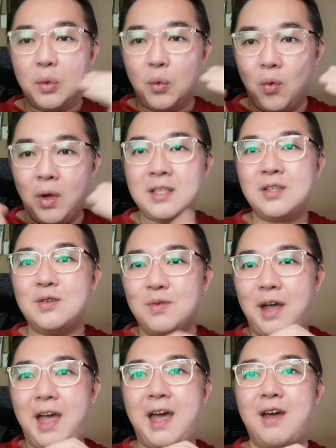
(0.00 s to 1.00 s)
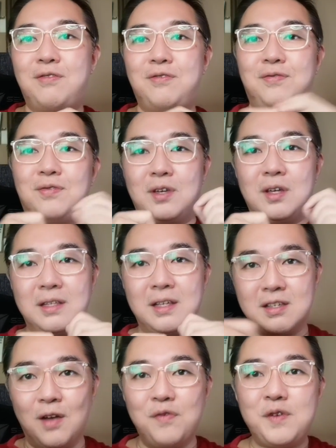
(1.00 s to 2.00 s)
Once you have the
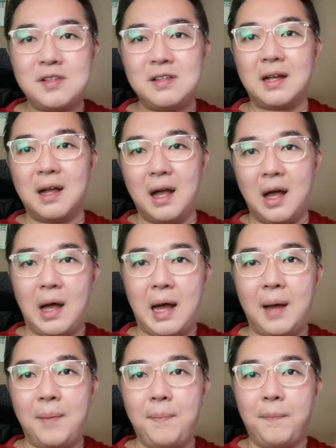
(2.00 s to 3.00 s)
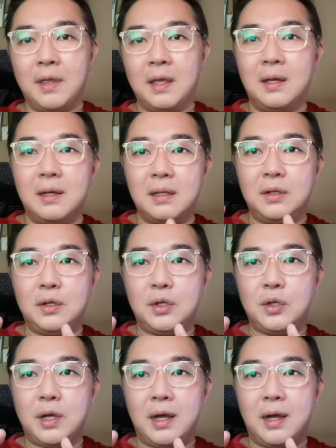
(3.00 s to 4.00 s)
selfie stick up,
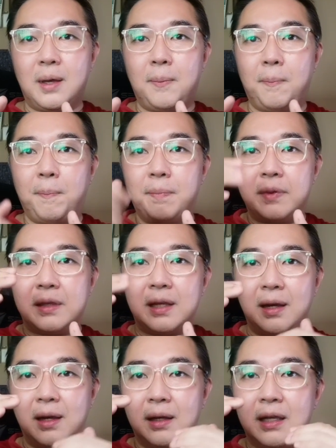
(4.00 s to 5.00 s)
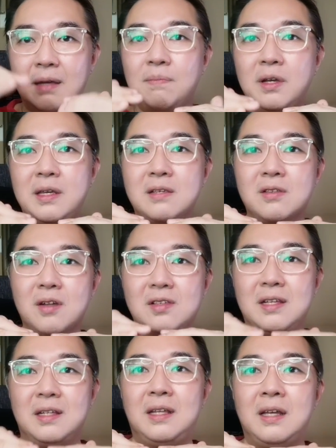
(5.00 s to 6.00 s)
the gimbal is not
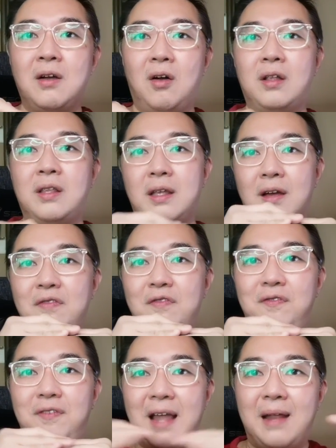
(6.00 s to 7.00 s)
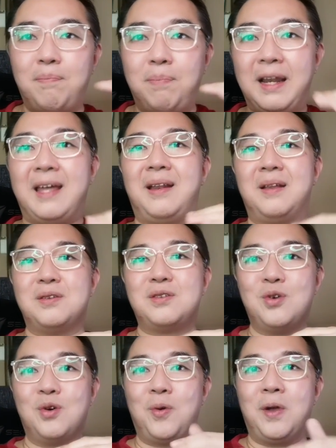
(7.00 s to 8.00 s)
sitting on a flat plane.
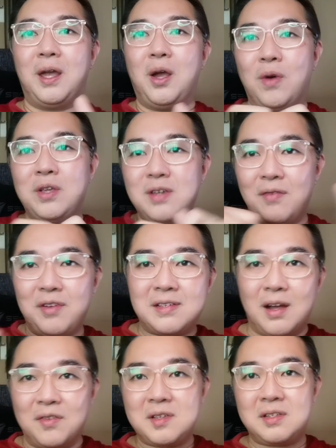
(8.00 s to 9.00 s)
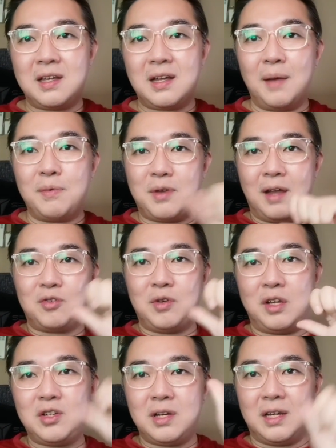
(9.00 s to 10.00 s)
So once you have a selfie stick up, you have to
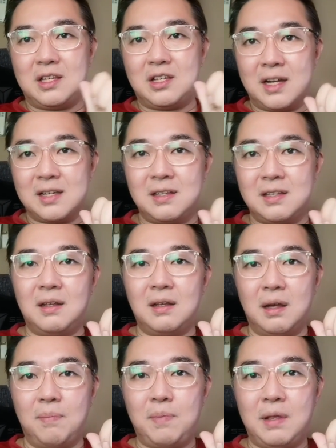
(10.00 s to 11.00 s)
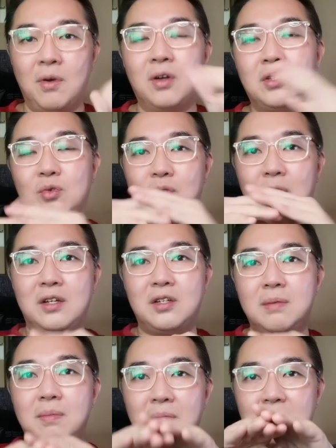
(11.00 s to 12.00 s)
actually adjust it a bit more to
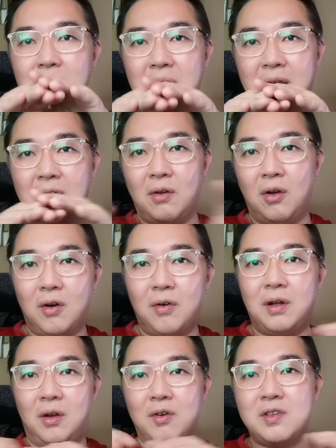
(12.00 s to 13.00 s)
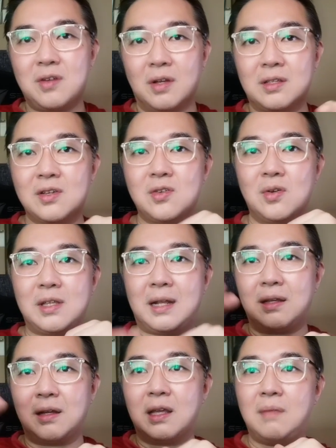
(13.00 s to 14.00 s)
actually make it horizontal, so
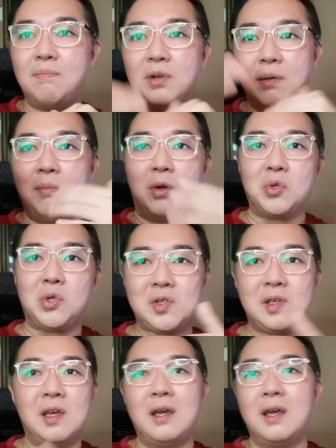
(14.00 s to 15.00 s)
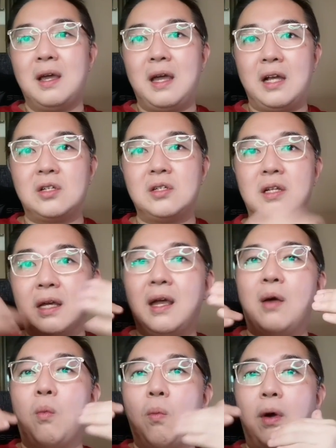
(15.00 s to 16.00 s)
that the gimbal motors actually
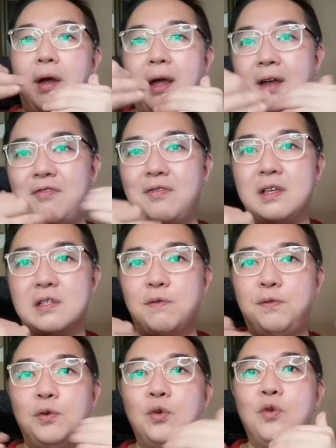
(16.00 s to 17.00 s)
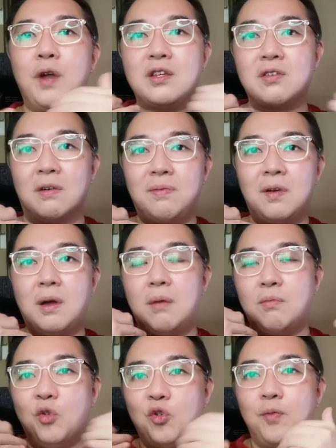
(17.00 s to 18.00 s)
can have its full range of
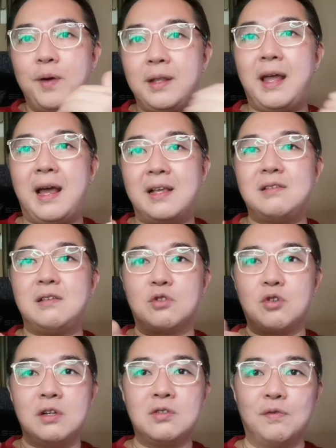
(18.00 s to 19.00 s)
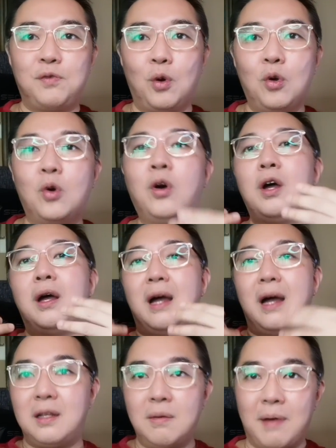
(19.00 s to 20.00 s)
movement as it tries to follow
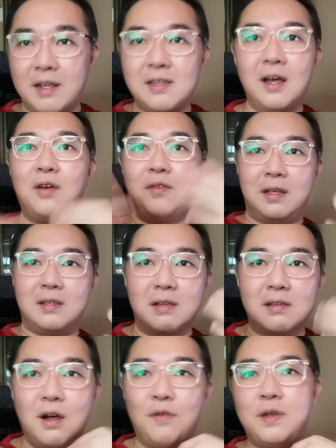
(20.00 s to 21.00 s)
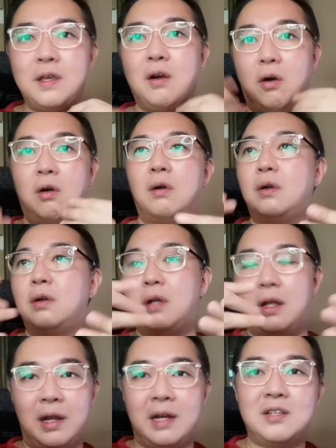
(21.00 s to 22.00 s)
either myself as a selfie or
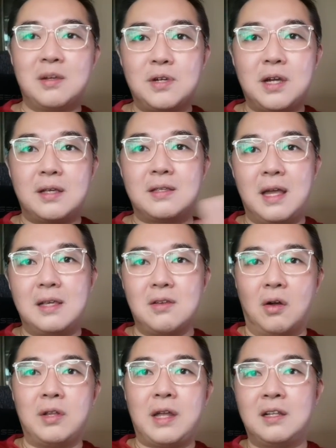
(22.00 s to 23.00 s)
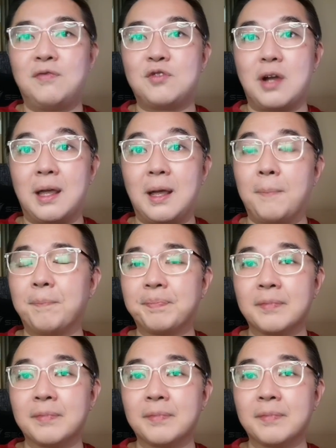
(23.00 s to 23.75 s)
any subjects that is on active tracking.